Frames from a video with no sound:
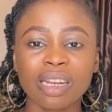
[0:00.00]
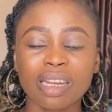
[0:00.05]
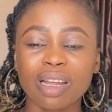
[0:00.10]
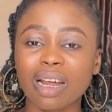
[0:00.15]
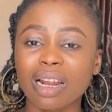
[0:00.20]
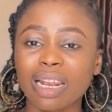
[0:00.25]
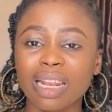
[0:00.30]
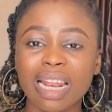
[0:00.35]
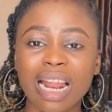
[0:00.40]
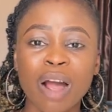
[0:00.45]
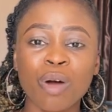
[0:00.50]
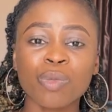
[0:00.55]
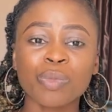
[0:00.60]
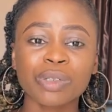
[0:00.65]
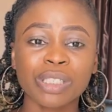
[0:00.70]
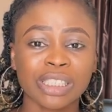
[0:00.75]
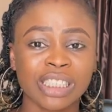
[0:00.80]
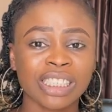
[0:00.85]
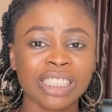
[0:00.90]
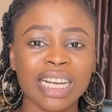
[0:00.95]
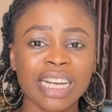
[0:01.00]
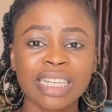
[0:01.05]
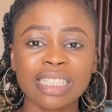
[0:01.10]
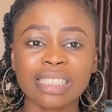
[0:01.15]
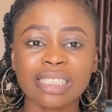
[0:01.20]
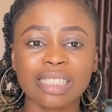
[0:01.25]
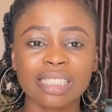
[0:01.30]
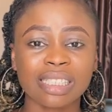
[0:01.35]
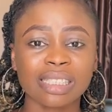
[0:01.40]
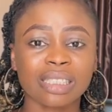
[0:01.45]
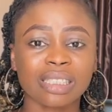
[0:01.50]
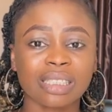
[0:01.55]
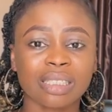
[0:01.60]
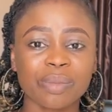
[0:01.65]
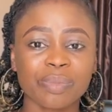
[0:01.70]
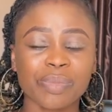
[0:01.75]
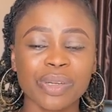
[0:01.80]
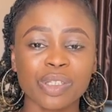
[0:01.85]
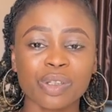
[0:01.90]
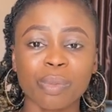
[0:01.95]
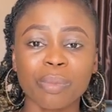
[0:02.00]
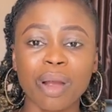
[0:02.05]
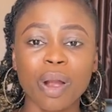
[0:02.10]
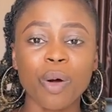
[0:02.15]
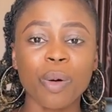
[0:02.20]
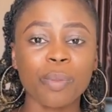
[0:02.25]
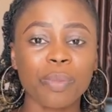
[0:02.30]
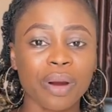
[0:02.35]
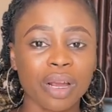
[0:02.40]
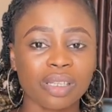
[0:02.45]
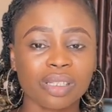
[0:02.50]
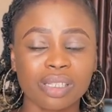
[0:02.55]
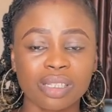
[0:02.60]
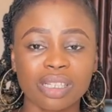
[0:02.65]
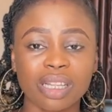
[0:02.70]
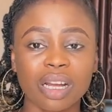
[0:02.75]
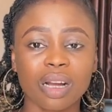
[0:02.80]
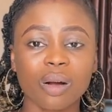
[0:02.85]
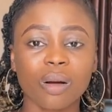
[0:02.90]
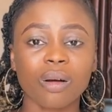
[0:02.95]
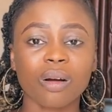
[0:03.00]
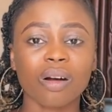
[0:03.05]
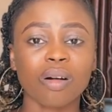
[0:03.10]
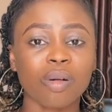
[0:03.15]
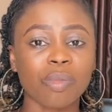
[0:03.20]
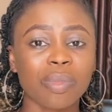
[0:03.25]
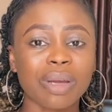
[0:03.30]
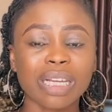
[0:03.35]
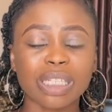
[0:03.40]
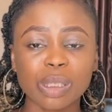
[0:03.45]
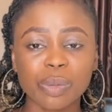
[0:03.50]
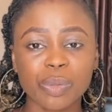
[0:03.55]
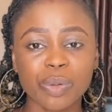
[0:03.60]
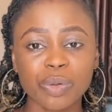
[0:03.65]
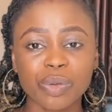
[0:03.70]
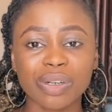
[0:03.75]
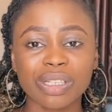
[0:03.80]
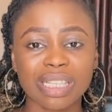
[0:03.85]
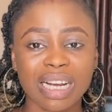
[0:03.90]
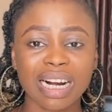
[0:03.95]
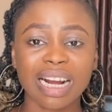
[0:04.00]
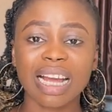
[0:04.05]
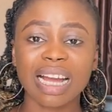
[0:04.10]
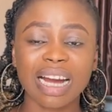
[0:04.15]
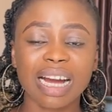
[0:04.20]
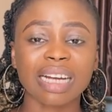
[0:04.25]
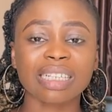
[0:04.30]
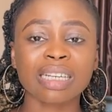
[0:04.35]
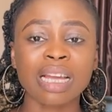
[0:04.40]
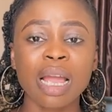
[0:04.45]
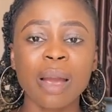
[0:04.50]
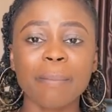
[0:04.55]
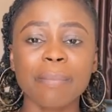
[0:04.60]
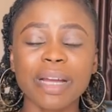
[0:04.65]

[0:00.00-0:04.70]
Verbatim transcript: Now, I will be sharing this based on my own personal um, experience that I had.